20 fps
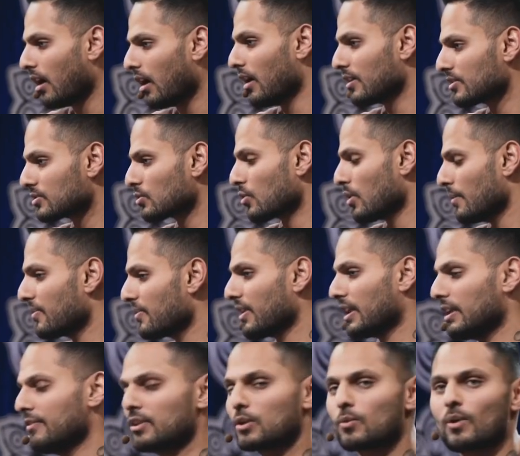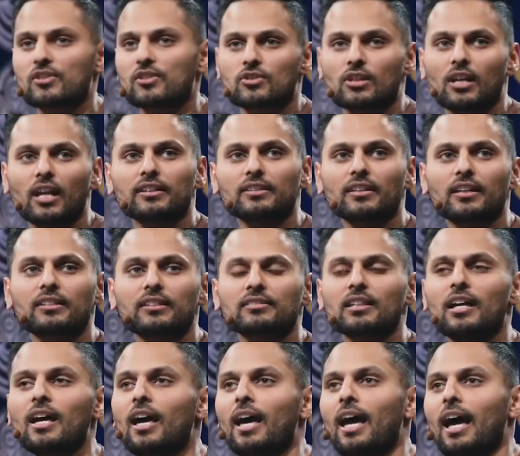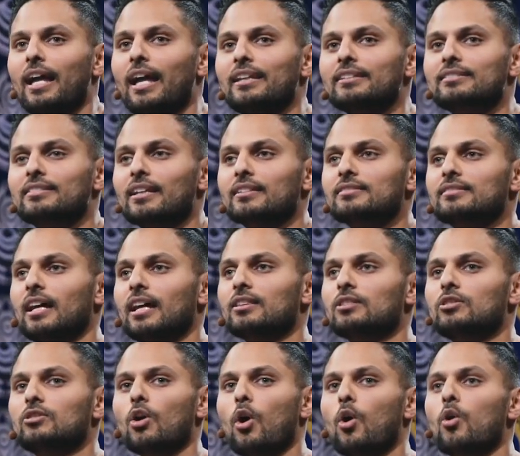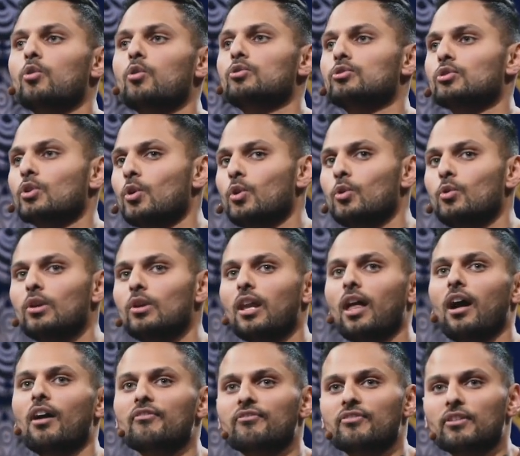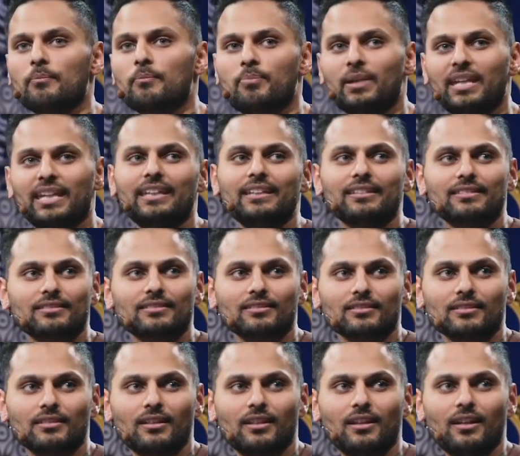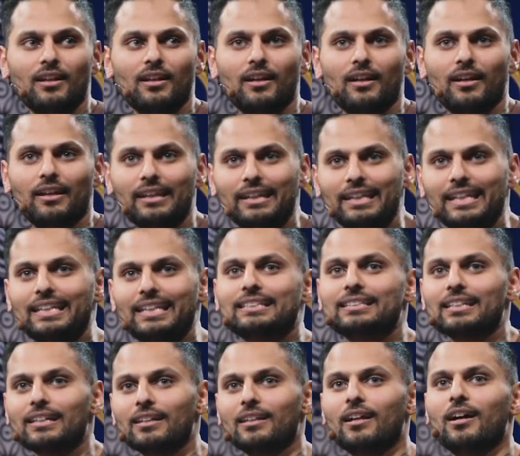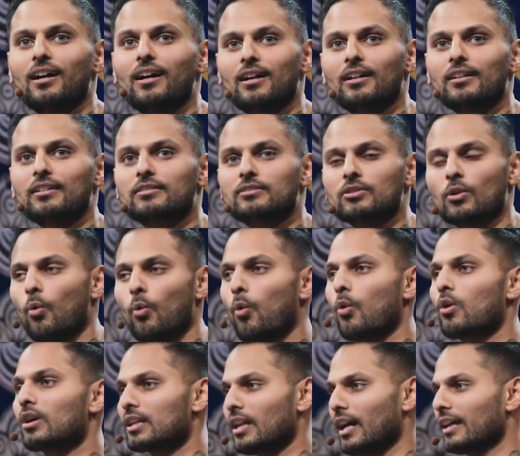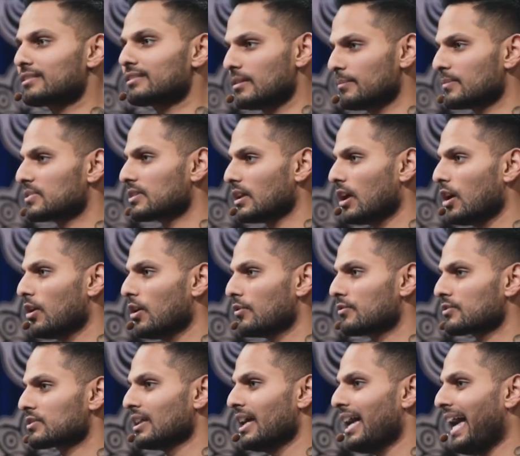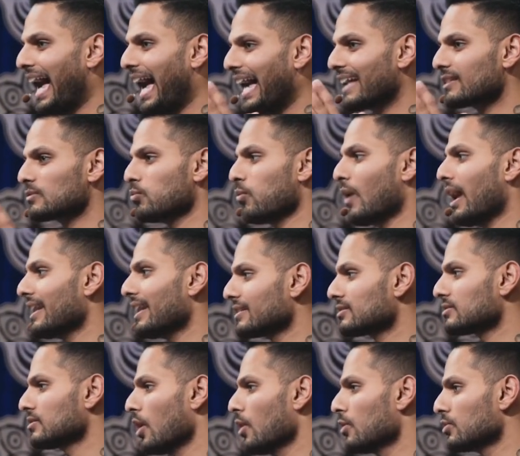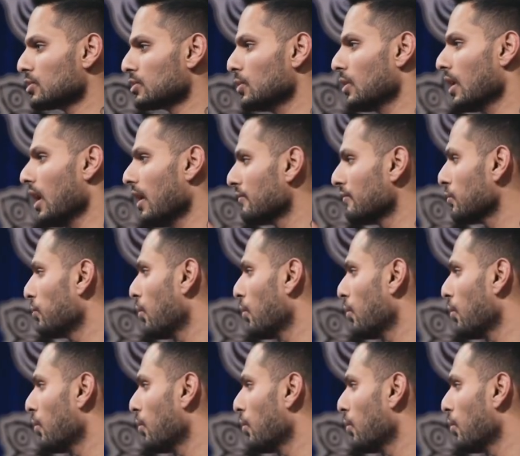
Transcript: answer or I'm thinking of a question like this. And he says that those who love peace need to learn to organize themselves as well as those who love